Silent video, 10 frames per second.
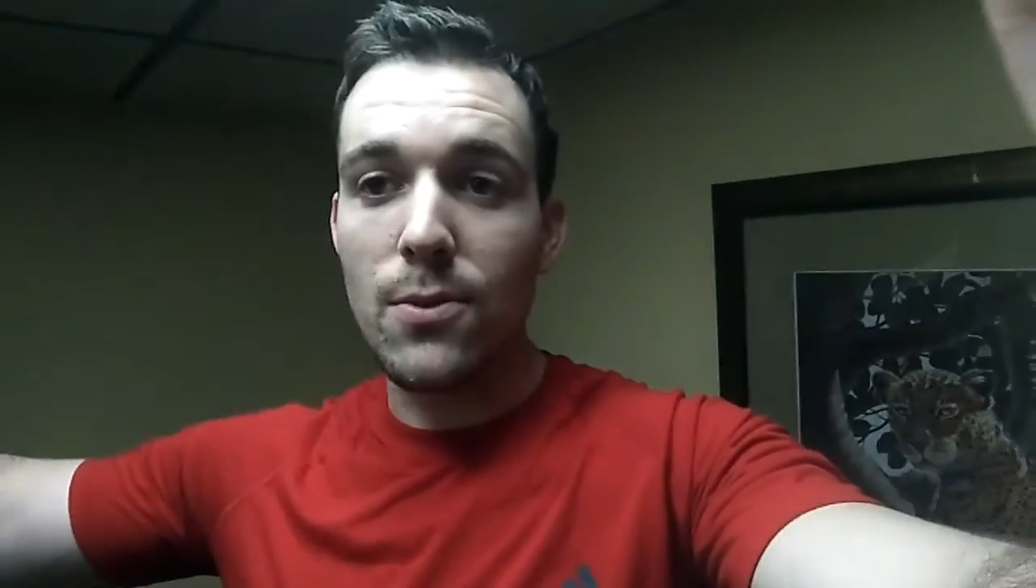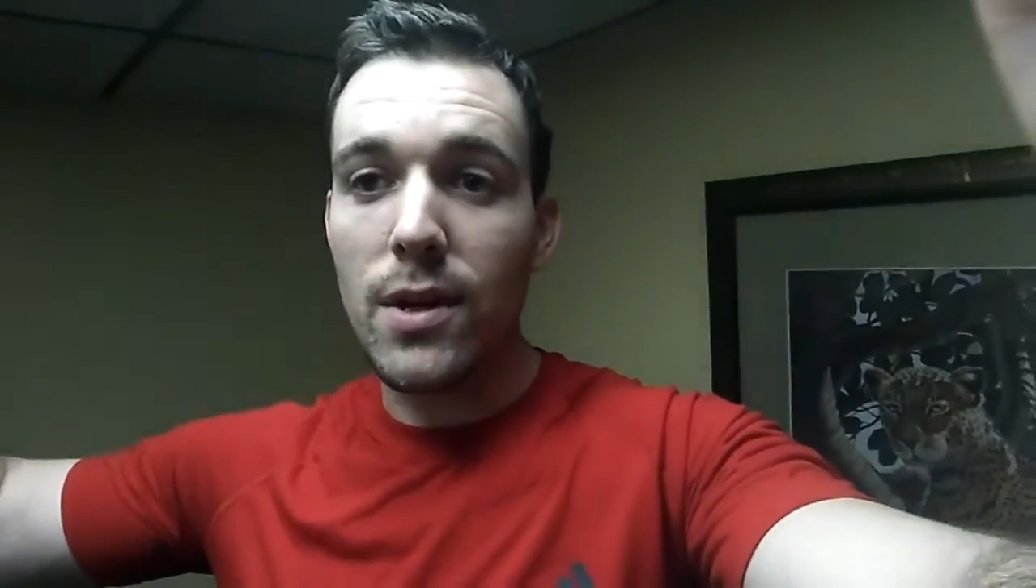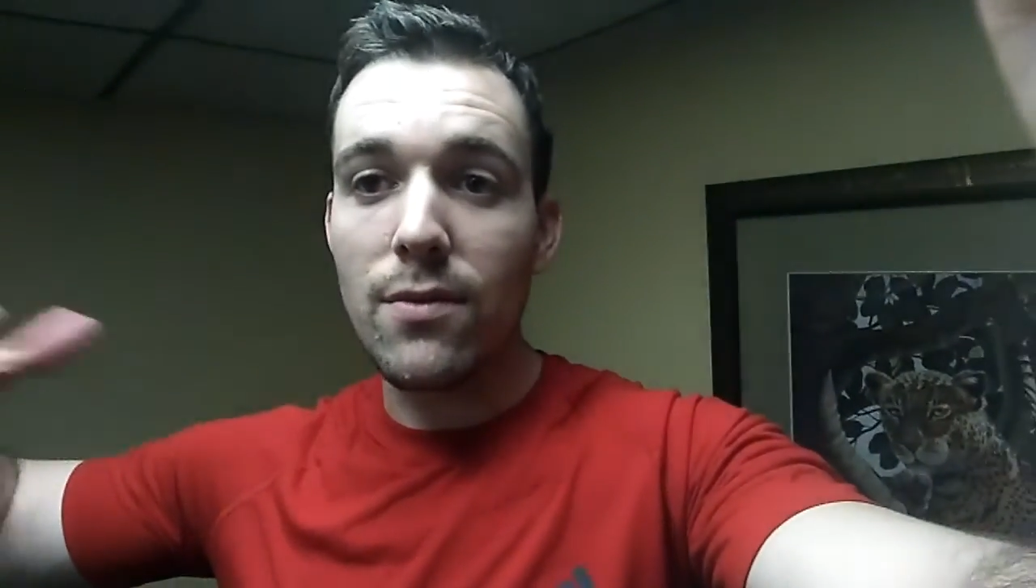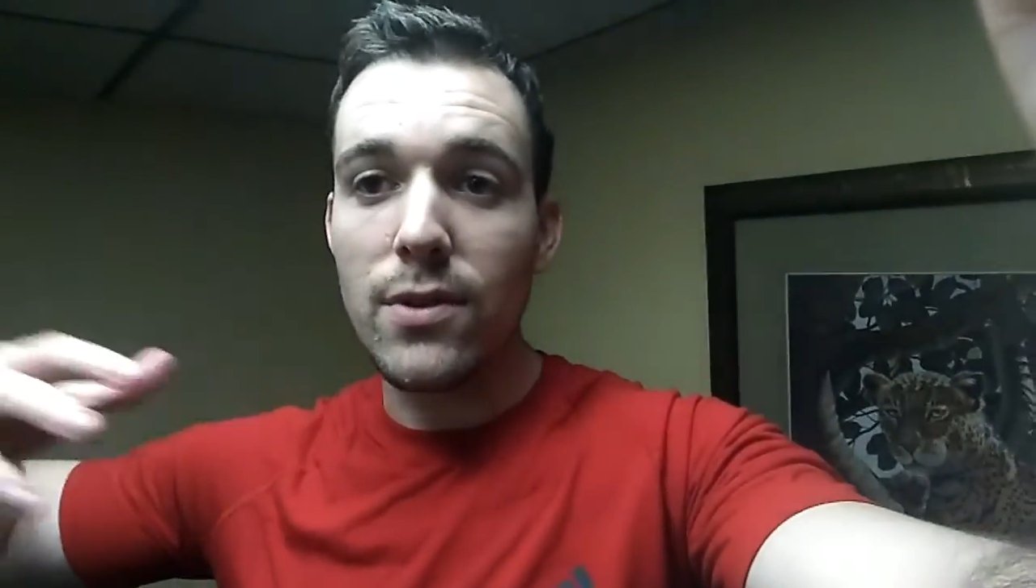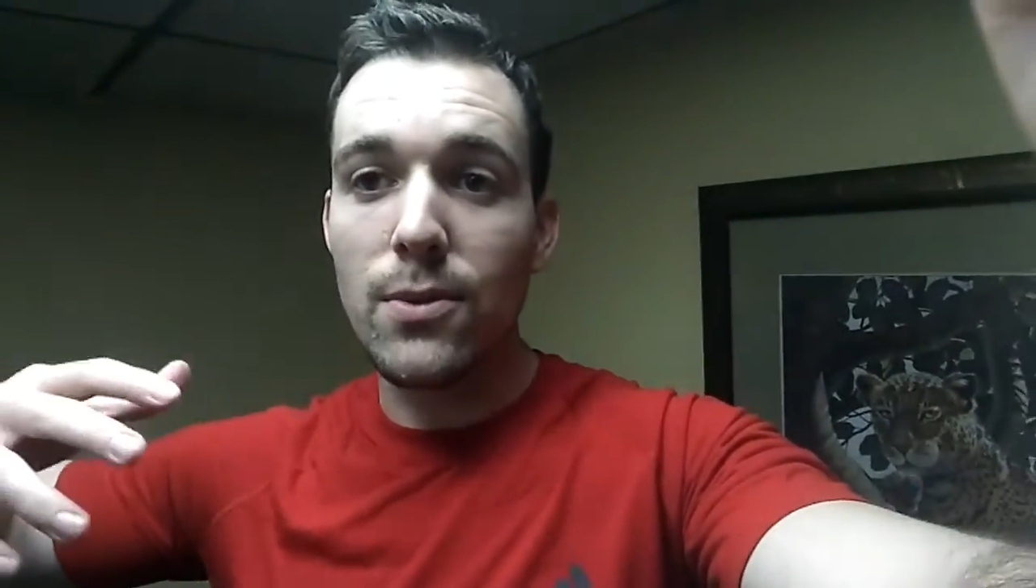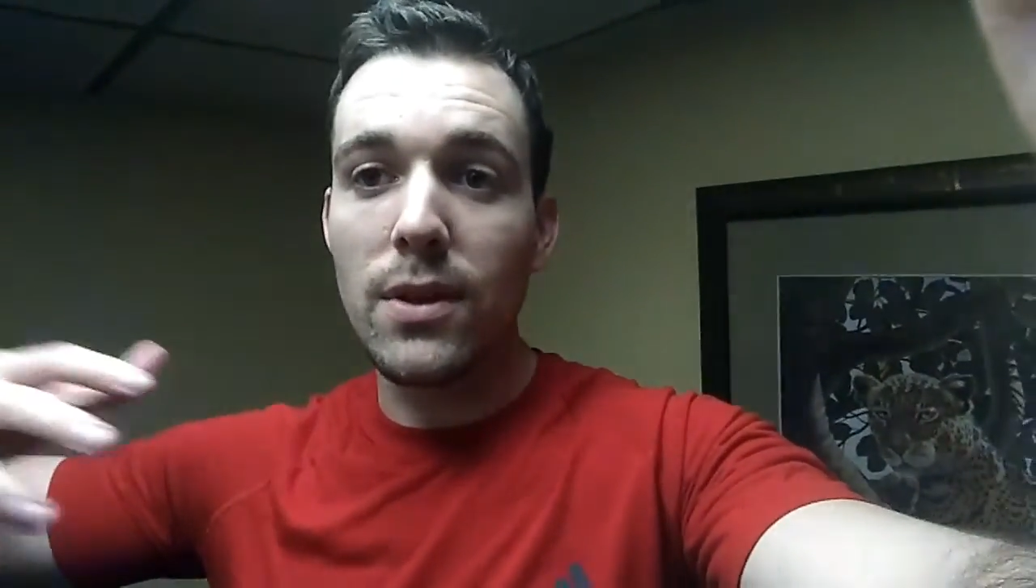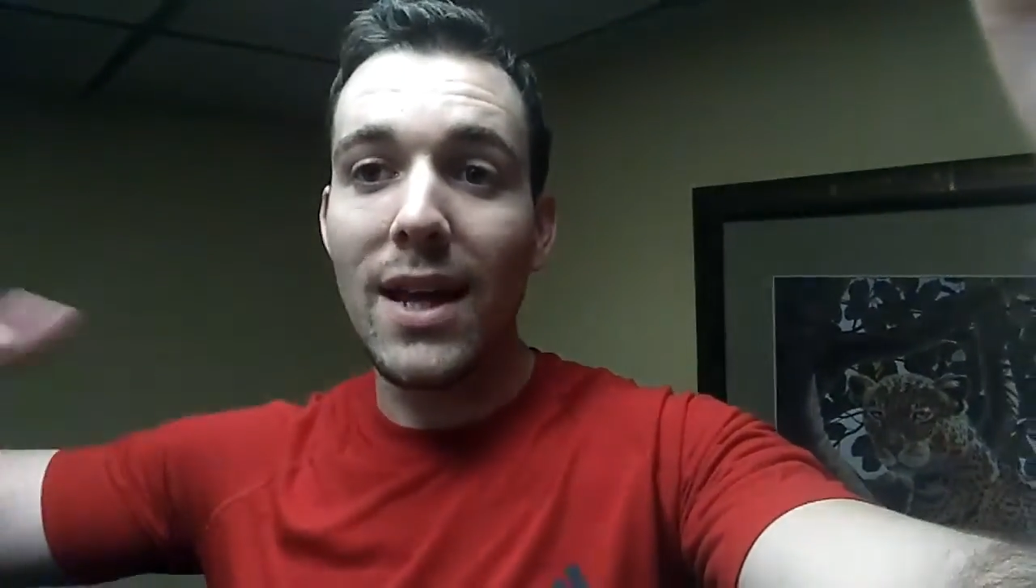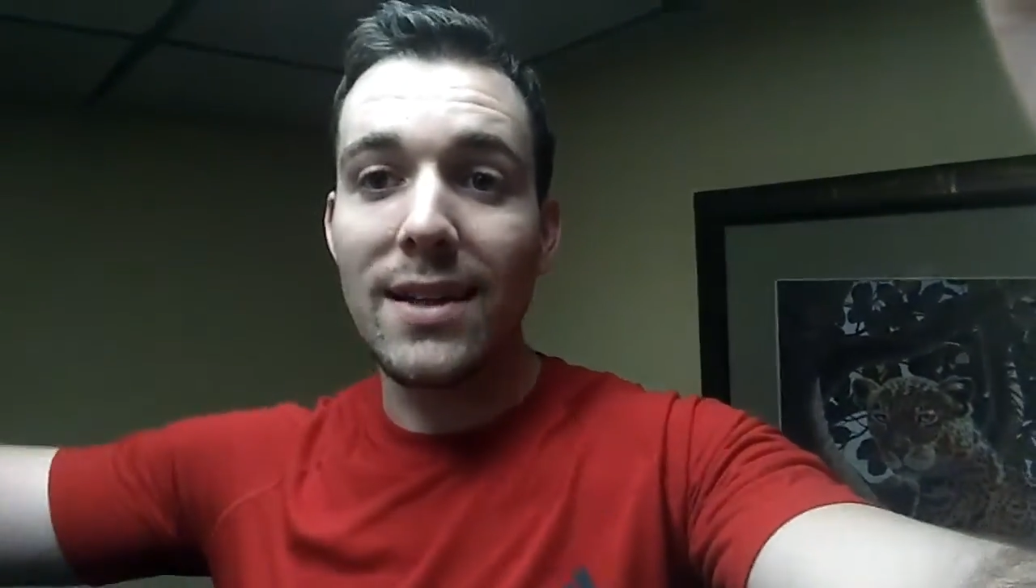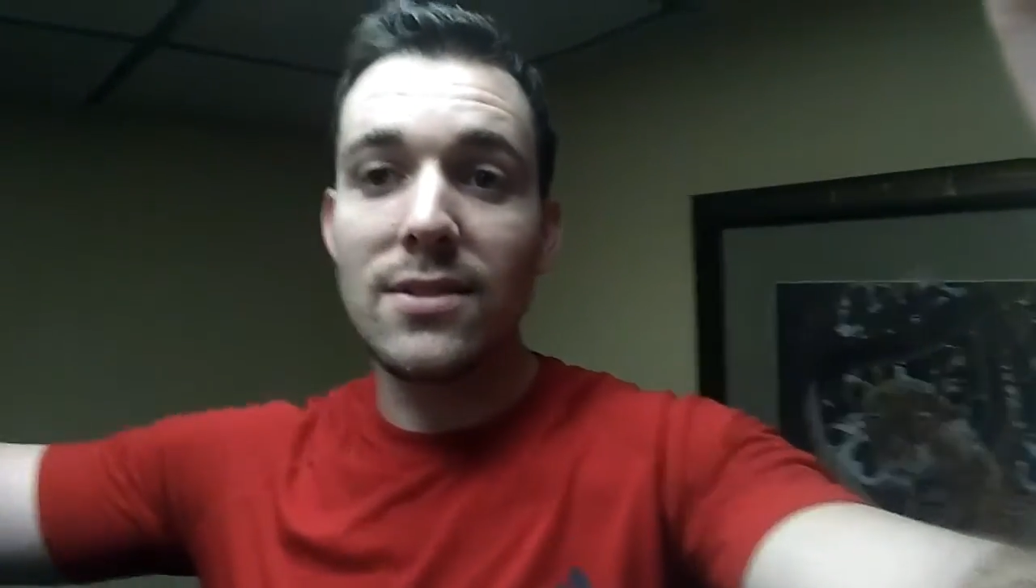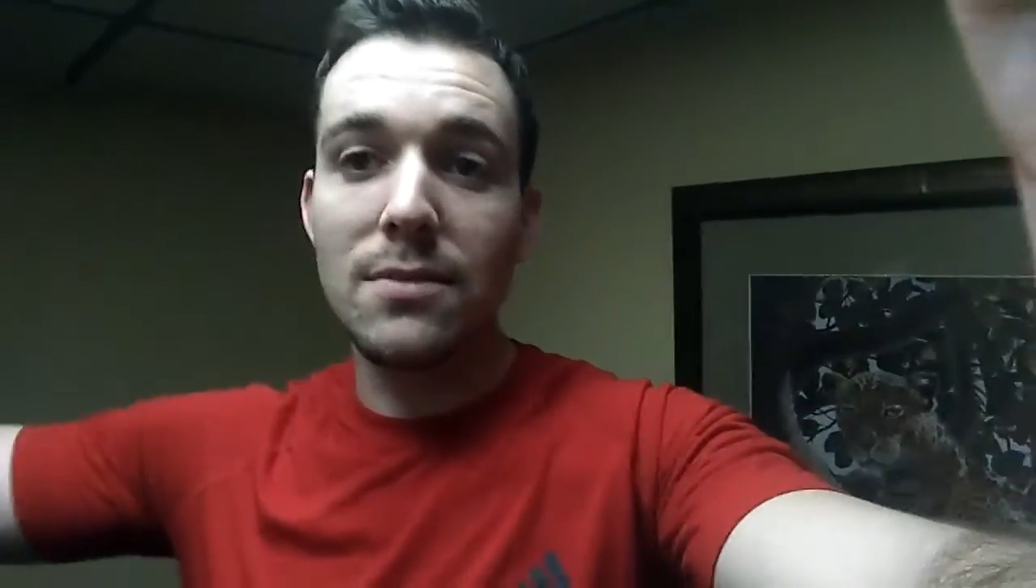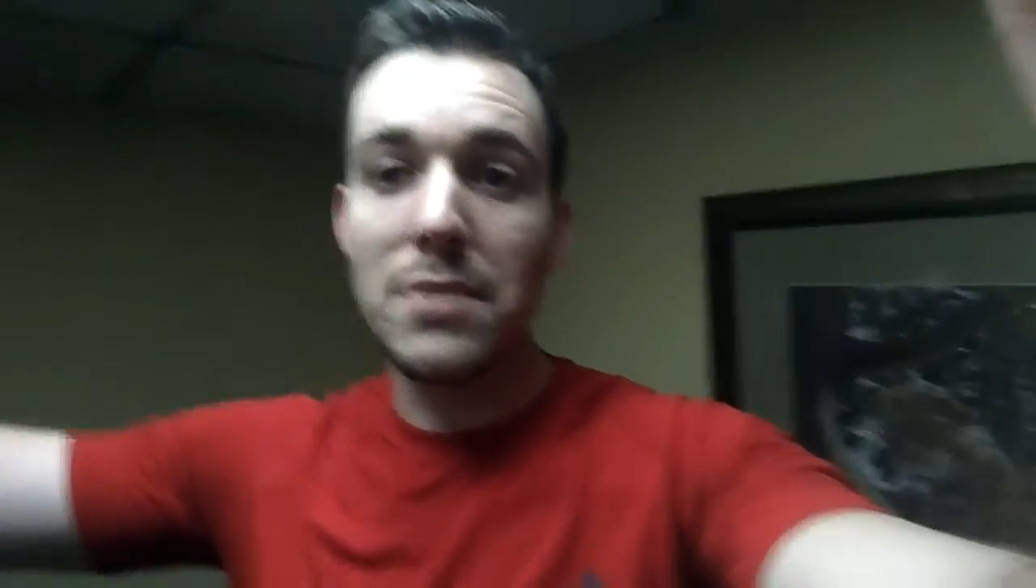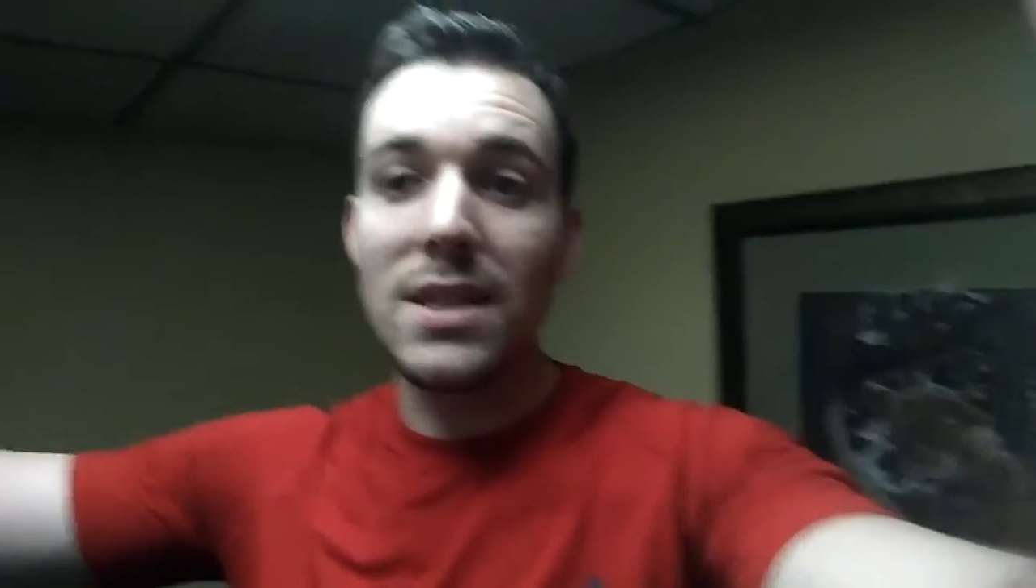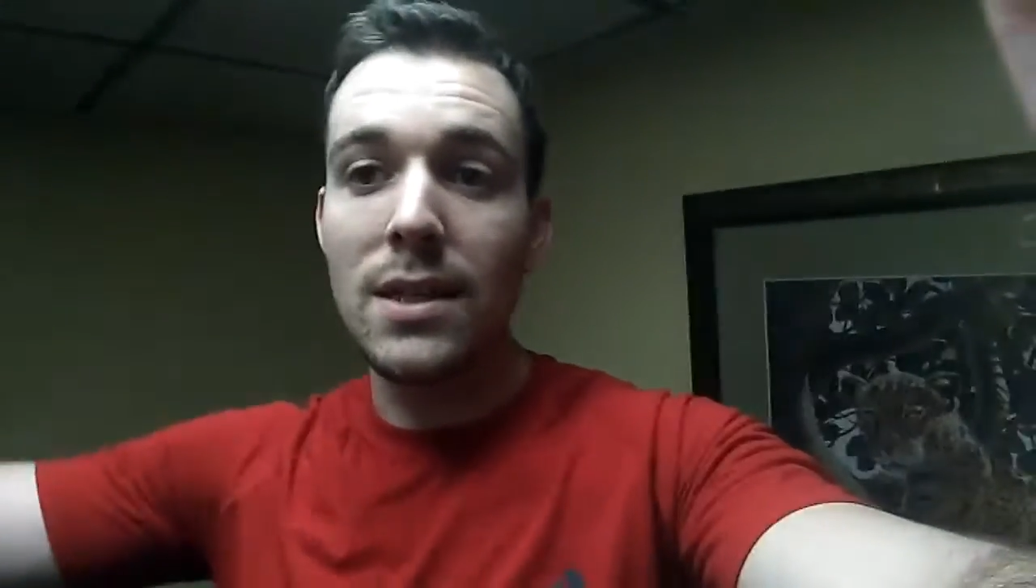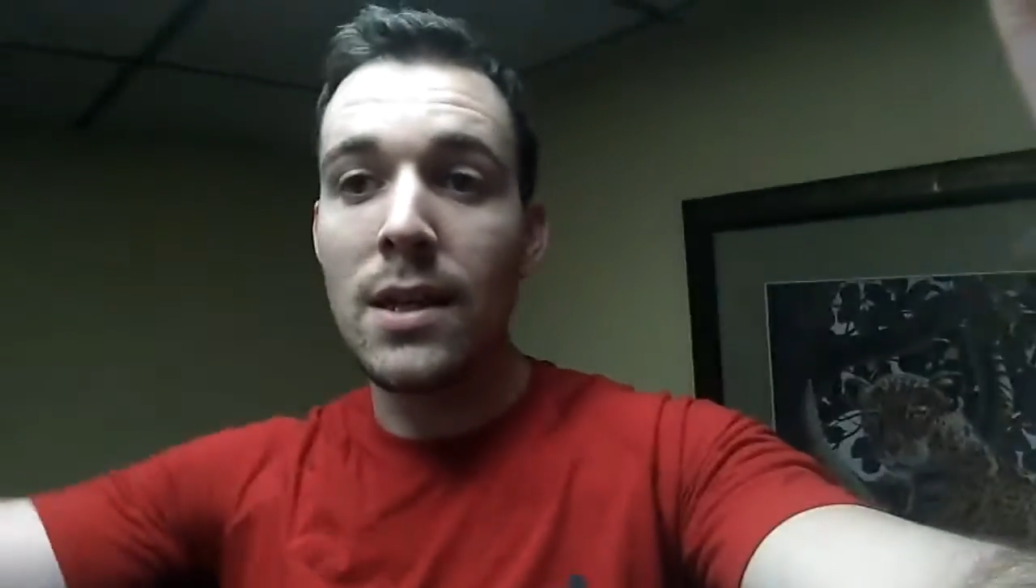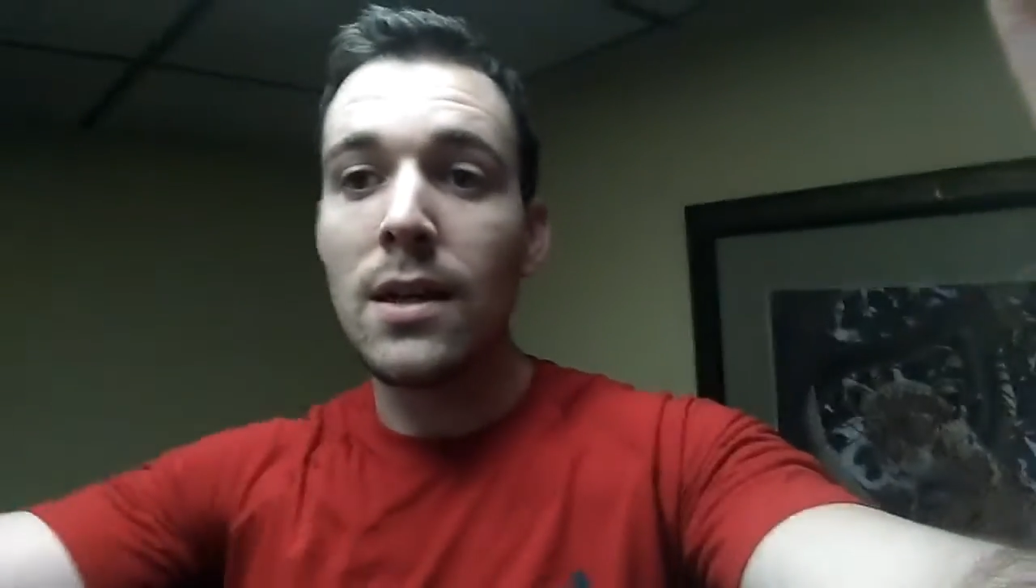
whatever you'd like to be.